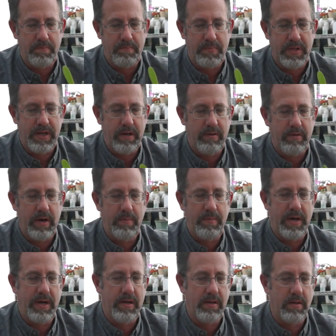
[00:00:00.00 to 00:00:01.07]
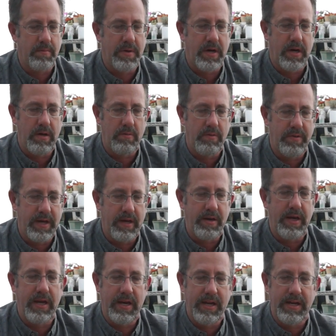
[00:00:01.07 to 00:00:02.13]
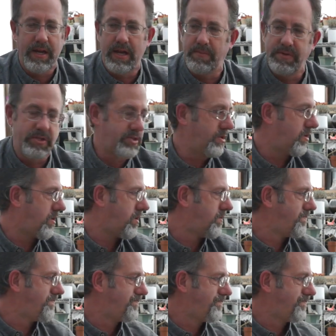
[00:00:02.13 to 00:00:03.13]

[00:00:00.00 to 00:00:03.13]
plant right back in the pot without any damage at all.